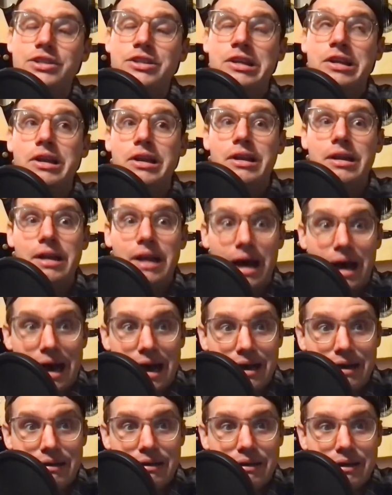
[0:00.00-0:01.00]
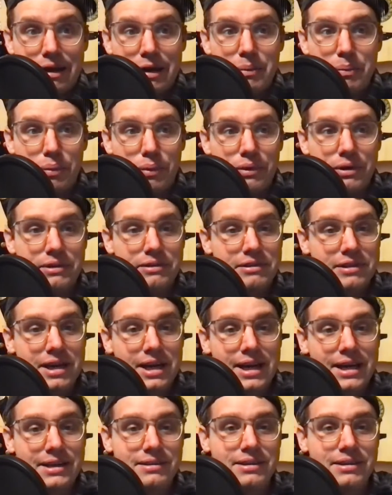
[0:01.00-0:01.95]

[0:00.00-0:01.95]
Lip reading: not on point tonight.